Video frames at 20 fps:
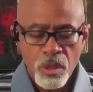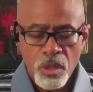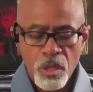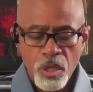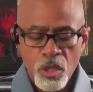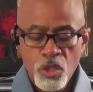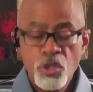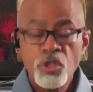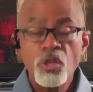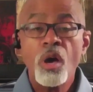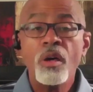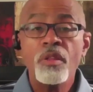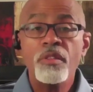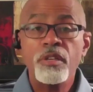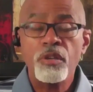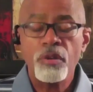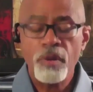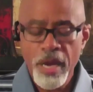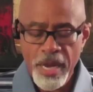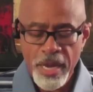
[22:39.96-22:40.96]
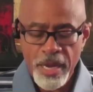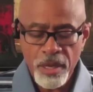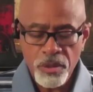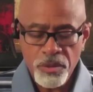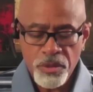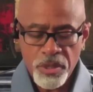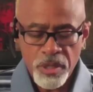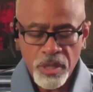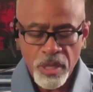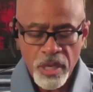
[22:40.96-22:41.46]
saw the
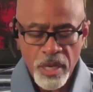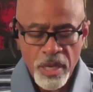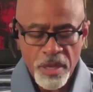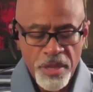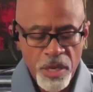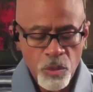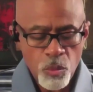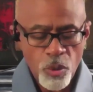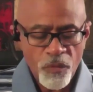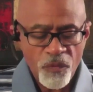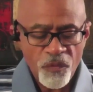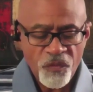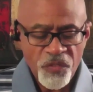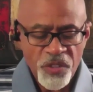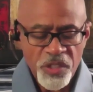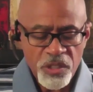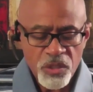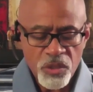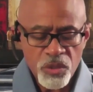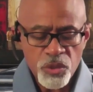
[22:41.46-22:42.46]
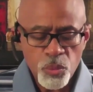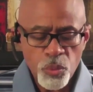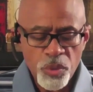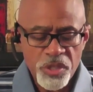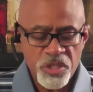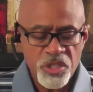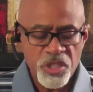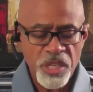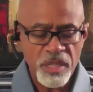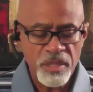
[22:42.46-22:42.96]
crowds, they were filled with
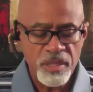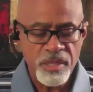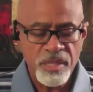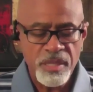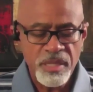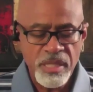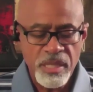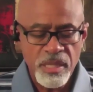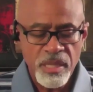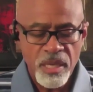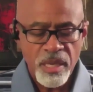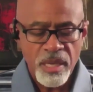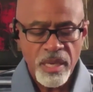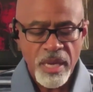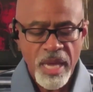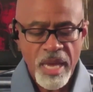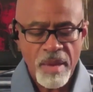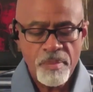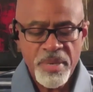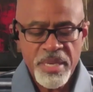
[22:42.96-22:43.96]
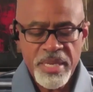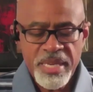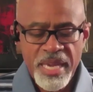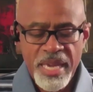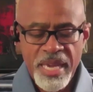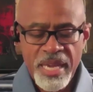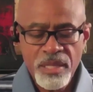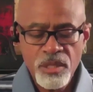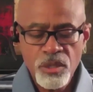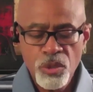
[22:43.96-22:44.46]
jealousy and
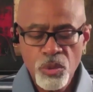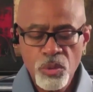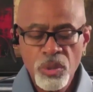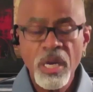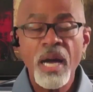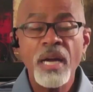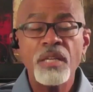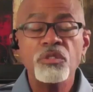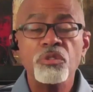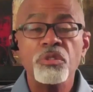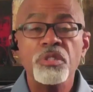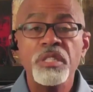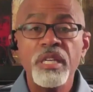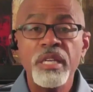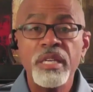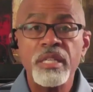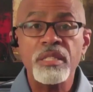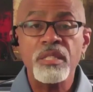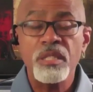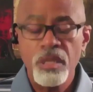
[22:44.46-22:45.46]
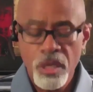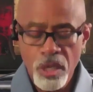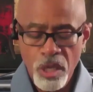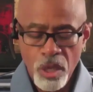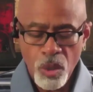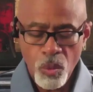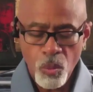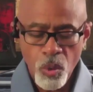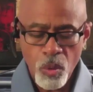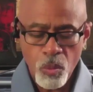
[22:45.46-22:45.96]
began to contradict
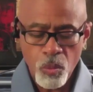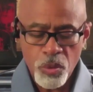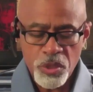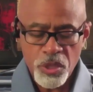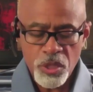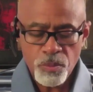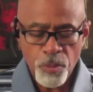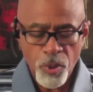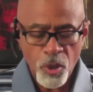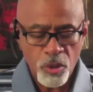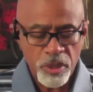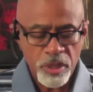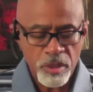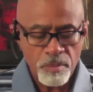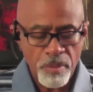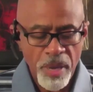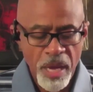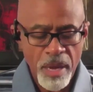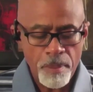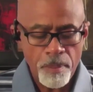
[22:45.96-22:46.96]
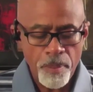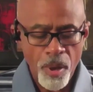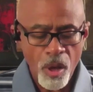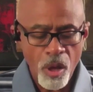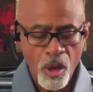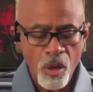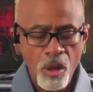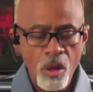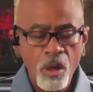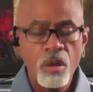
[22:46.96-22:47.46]
what was spoken by
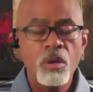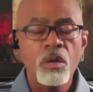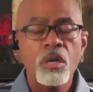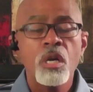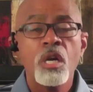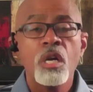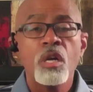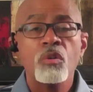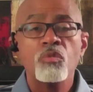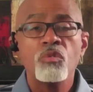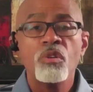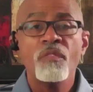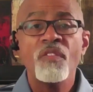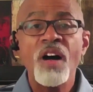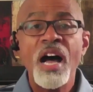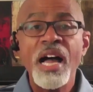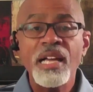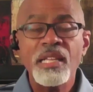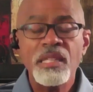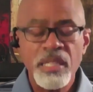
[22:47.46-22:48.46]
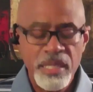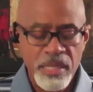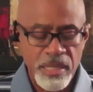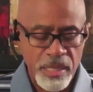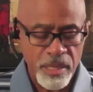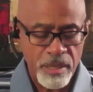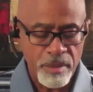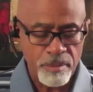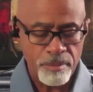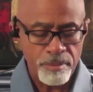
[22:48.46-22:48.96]
Paul, reviling
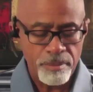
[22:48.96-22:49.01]
him.